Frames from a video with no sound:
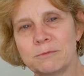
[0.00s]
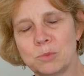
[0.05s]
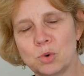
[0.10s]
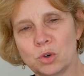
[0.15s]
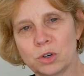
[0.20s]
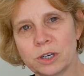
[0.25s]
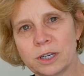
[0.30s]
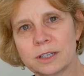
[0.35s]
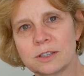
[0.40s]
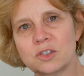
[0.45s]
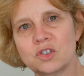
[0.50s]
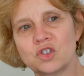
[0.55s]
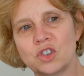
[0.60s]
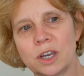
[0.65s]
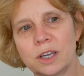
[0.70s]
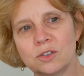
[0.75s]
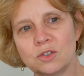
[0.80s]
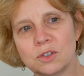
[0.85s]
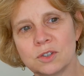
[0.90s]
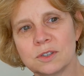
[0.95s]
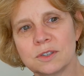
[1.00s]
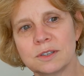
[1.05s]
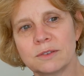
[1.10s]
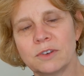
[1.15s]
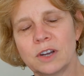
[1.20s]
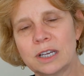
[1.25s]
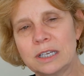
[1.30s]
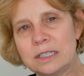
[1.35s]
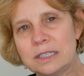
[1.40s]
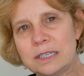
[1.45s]
more exchanges of
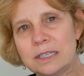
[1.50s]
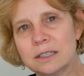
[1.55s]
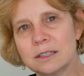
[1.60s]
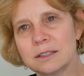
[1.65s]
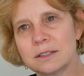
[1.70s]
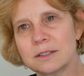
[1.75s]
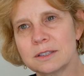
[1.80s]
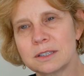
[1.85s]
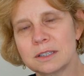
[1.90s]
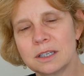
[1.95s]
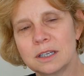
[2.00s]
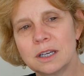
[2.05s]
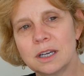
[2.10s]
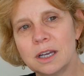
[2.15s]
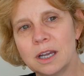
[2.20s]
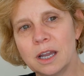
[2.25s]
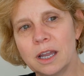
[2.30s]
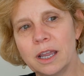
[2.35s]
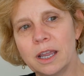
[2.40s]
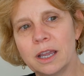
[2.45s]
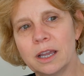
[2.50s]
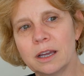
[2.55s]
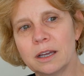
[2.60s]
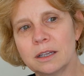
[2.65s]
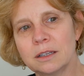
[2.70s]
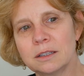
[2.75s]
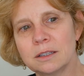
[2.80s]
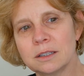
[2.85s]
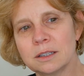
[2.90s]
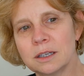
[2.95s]
ideas
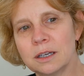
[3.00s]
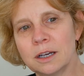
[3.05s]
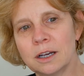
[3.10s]
and